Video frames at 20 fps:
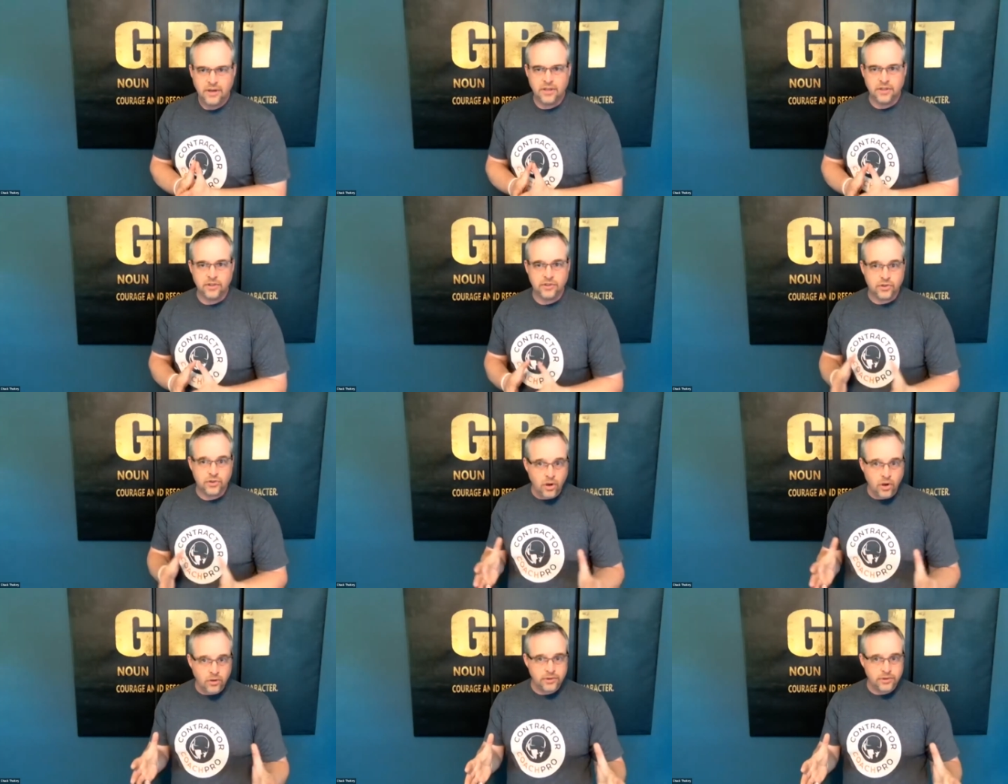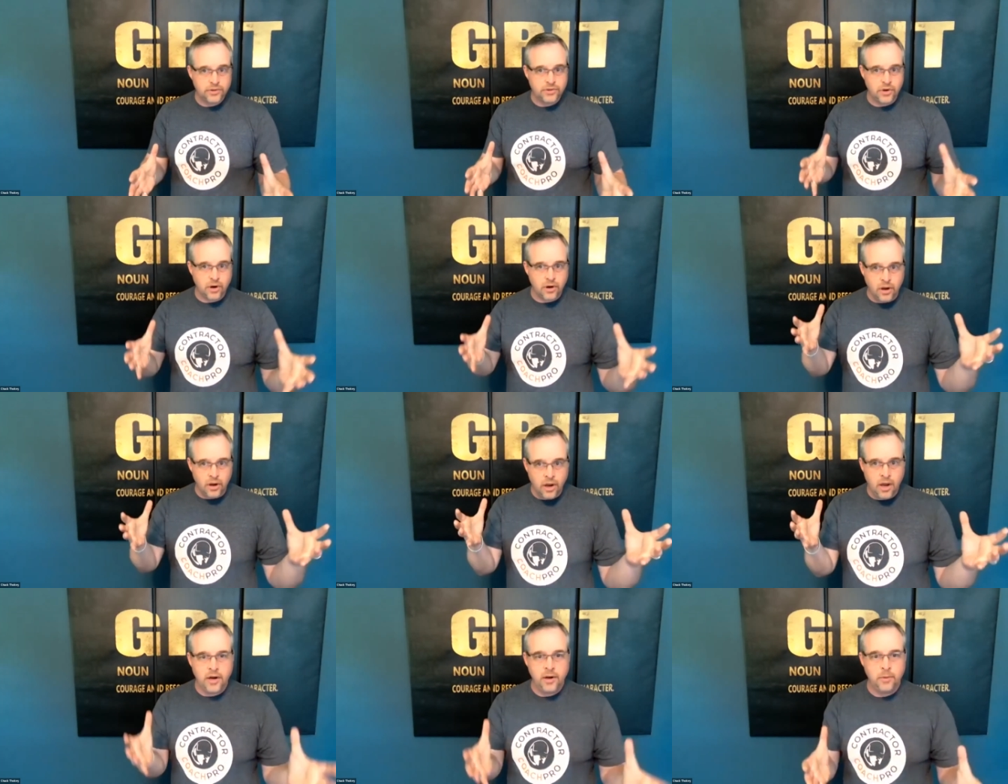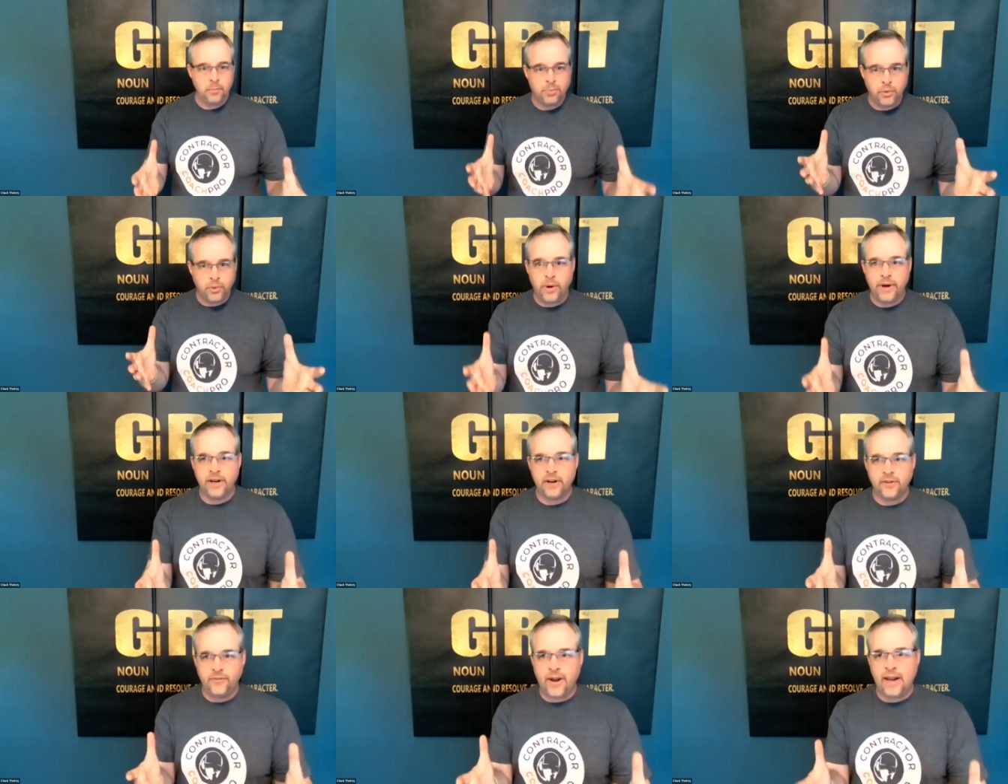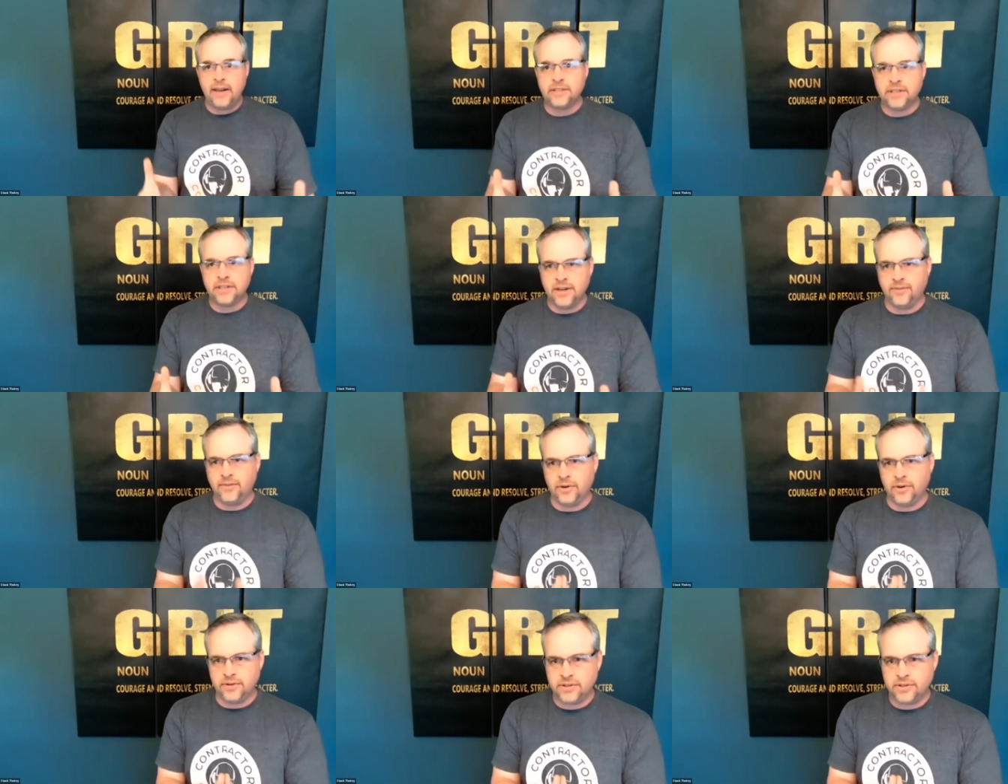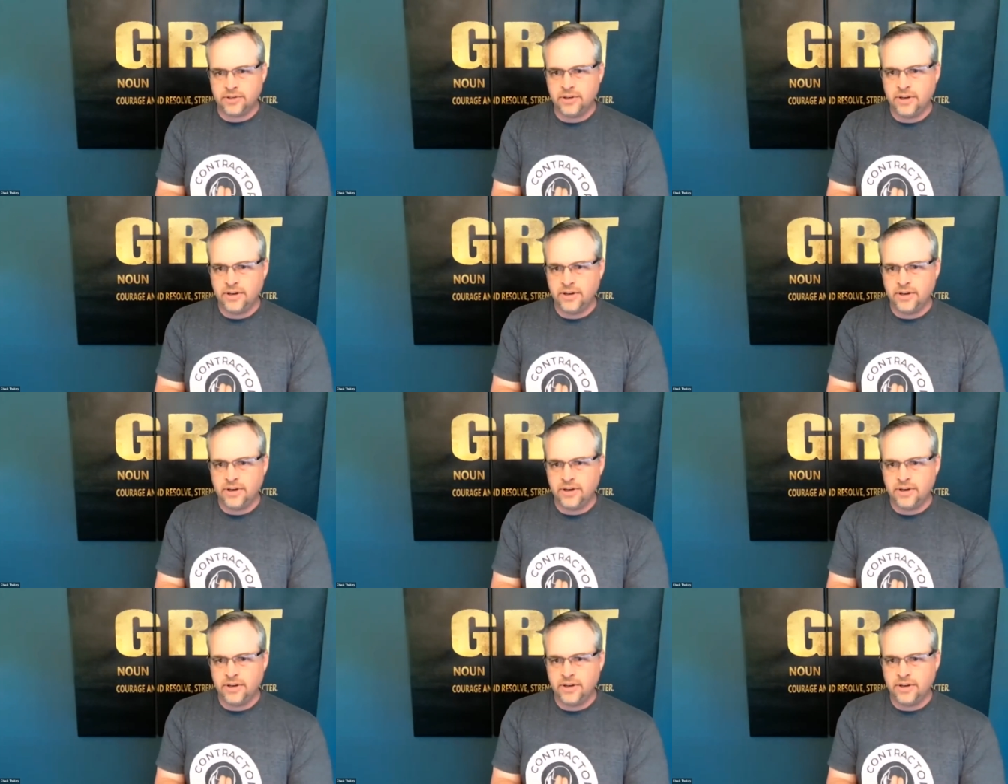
Consultants are unemployed advice givers.